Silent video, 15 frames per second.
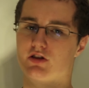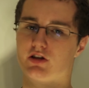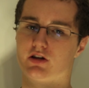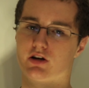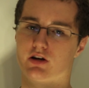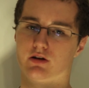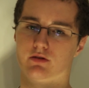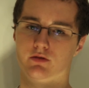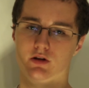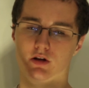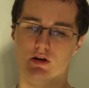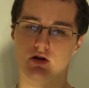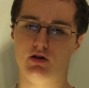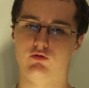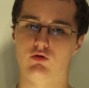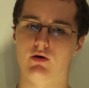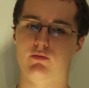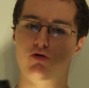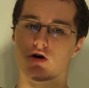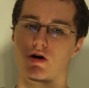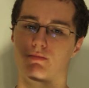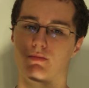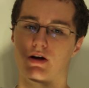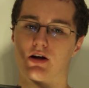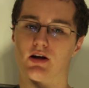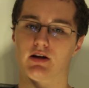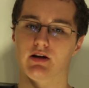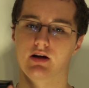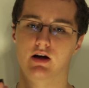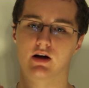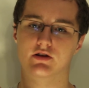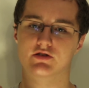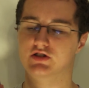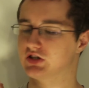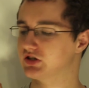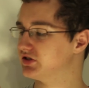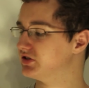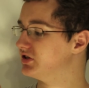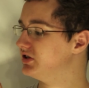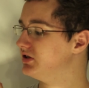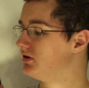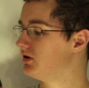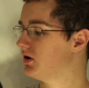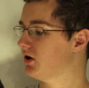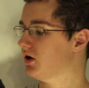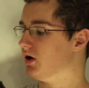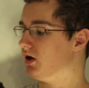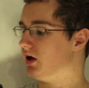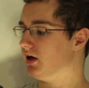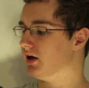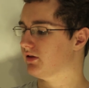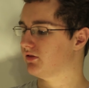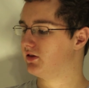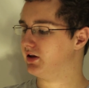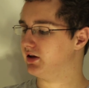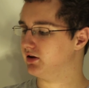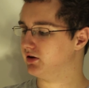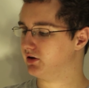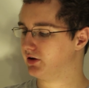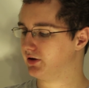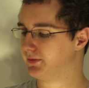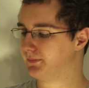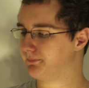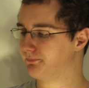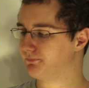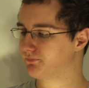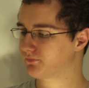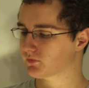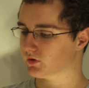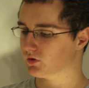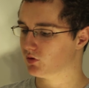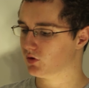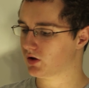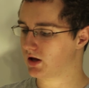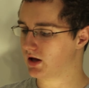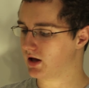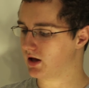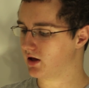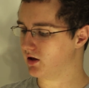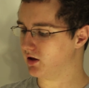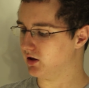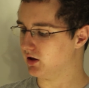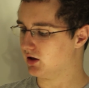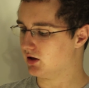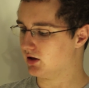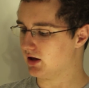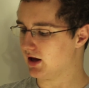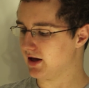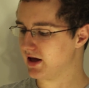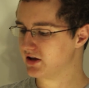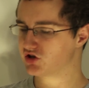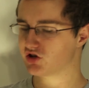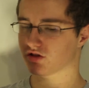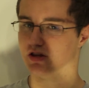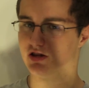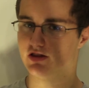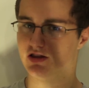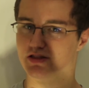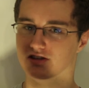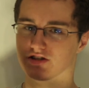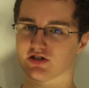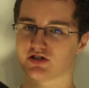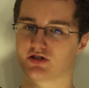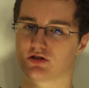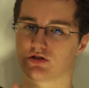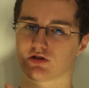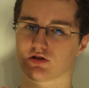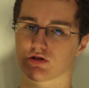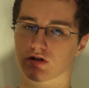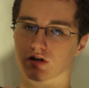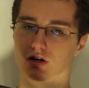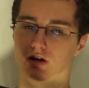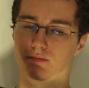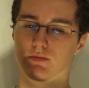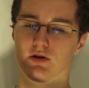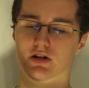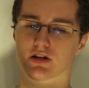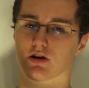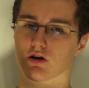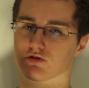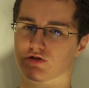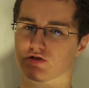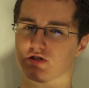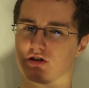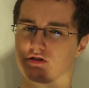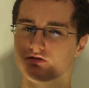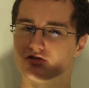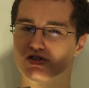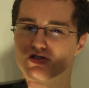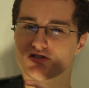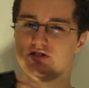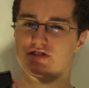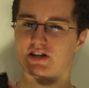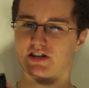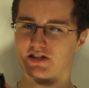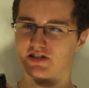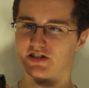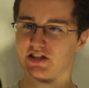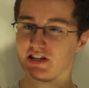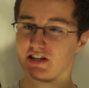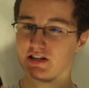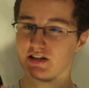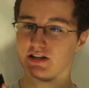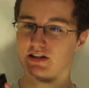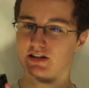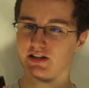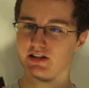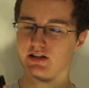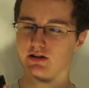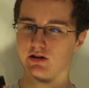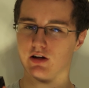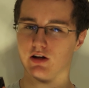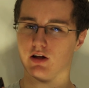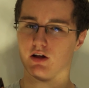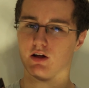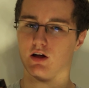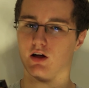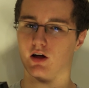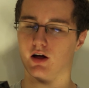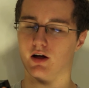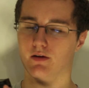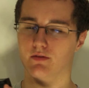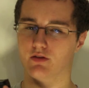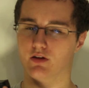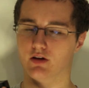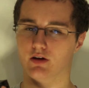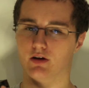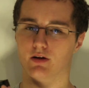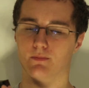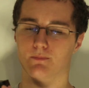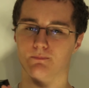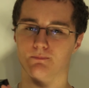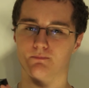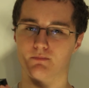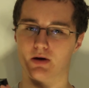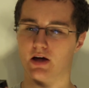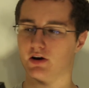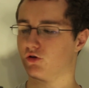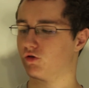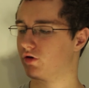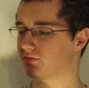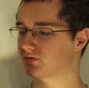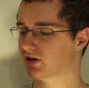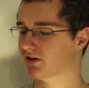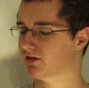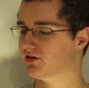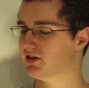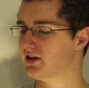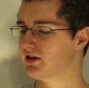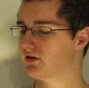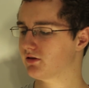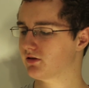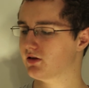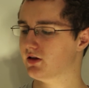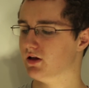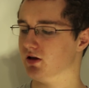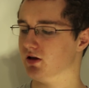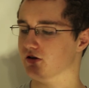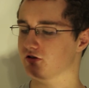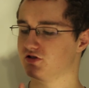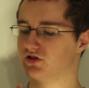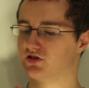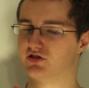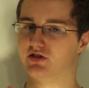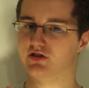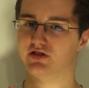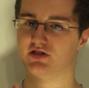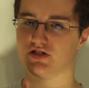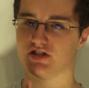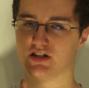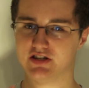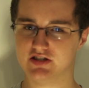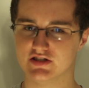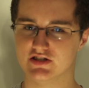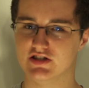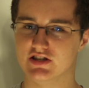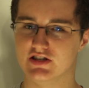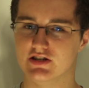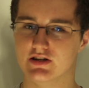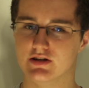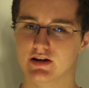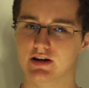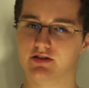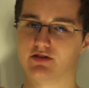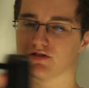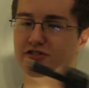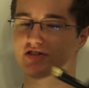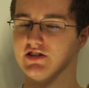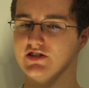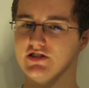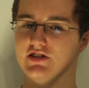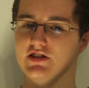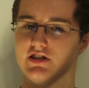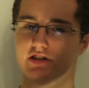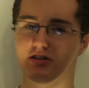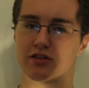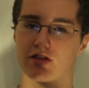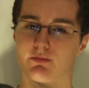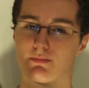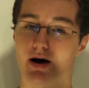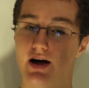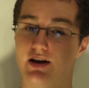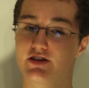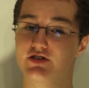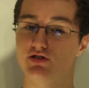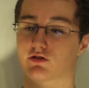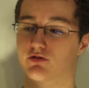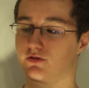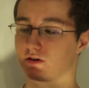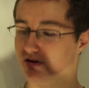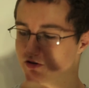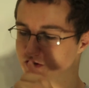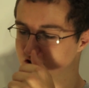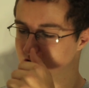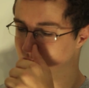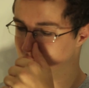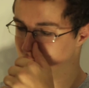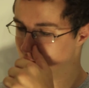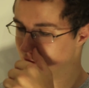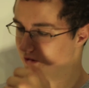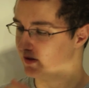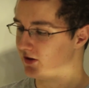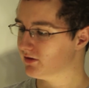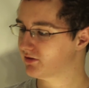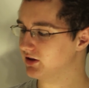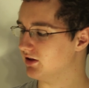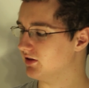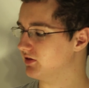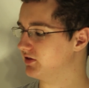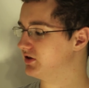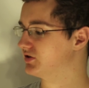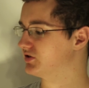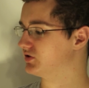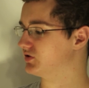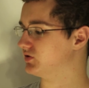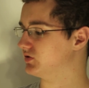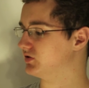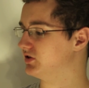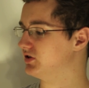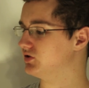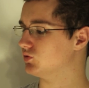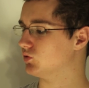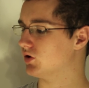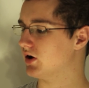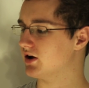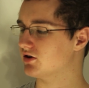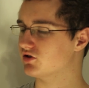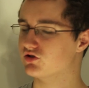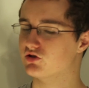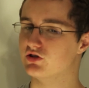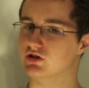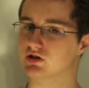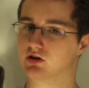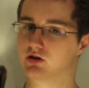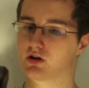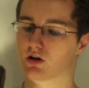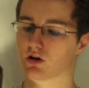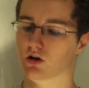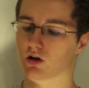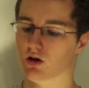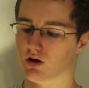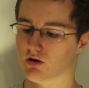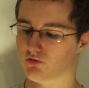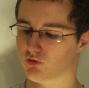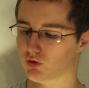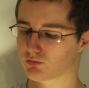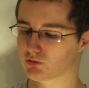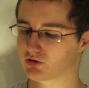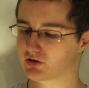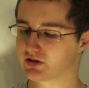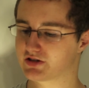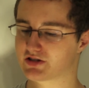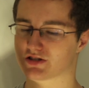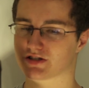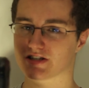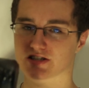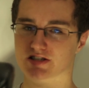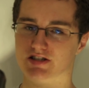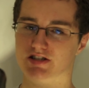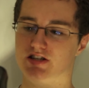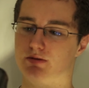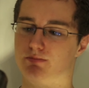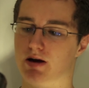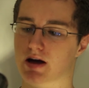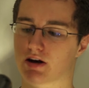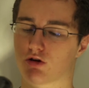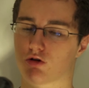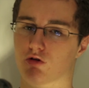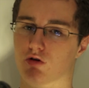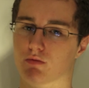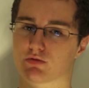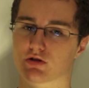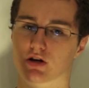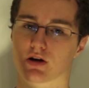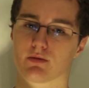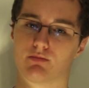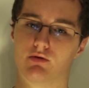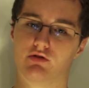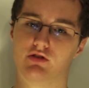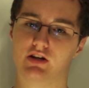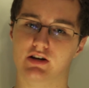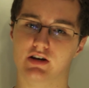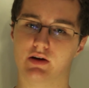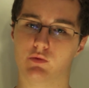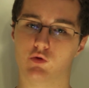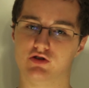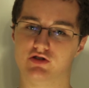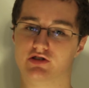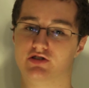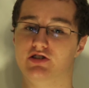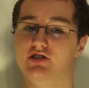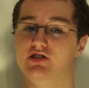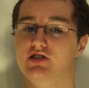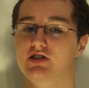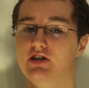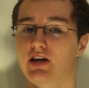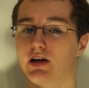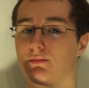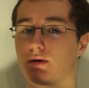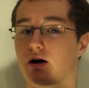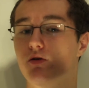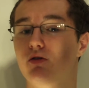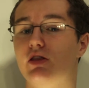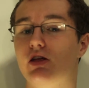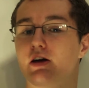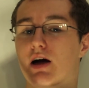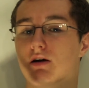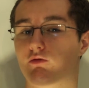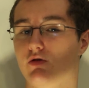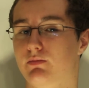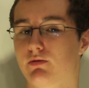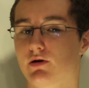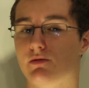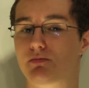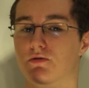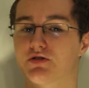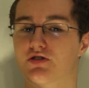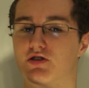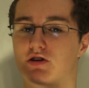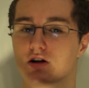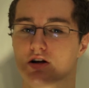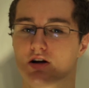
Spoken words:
the rubber on my 6D. And then I actually think that this Meike also sells 60D, the battery grips, and I think since the 6D and the 60D, the bodies are very similar, that these were actually formerly 60D battery grips. But then once the 60 came out, they got repurposed